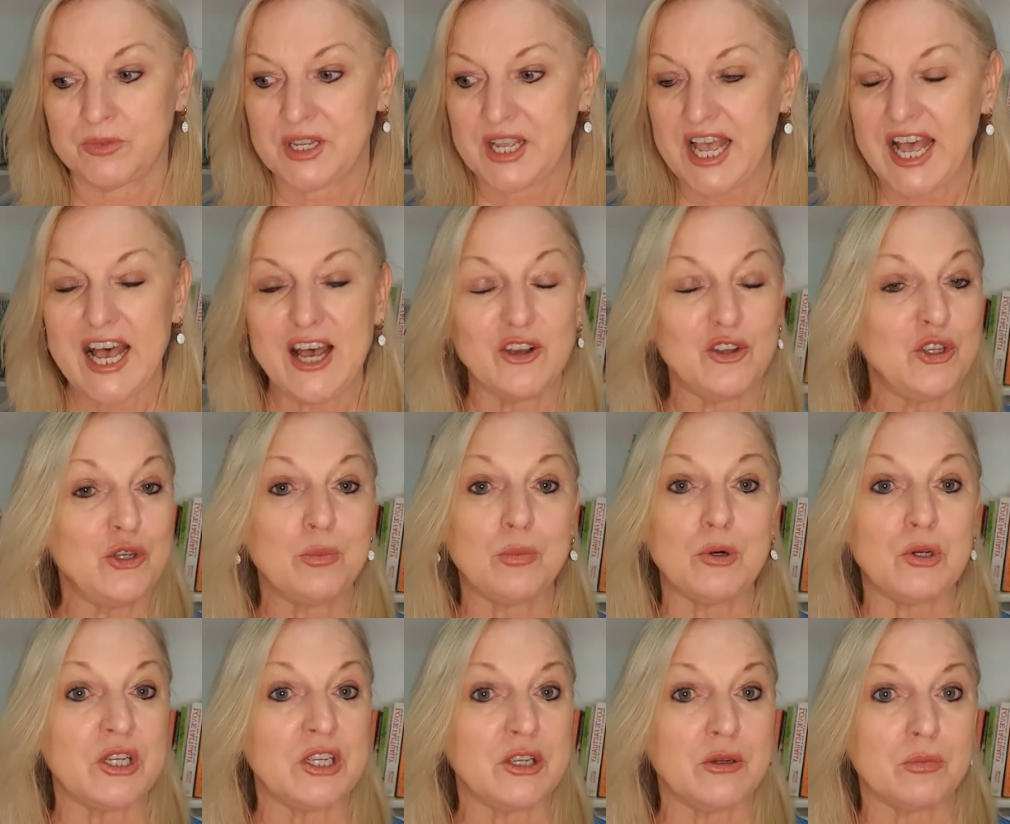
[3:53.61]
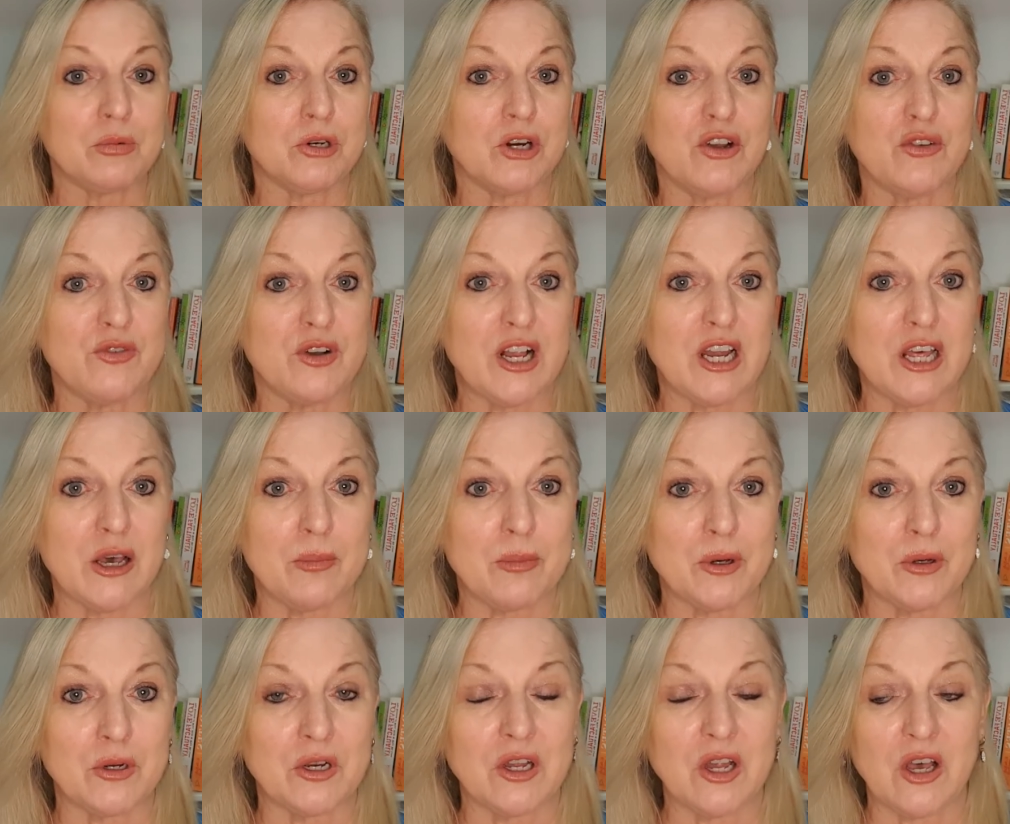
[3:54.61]
how you're putting your profile up
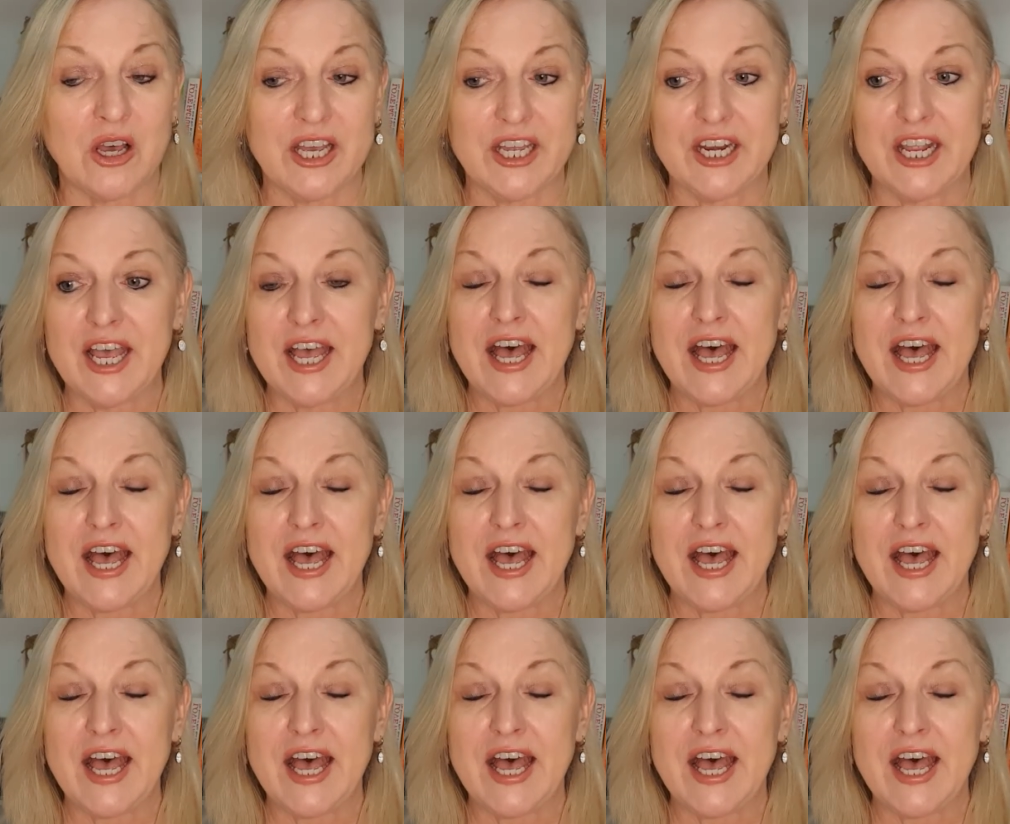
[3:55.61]
online,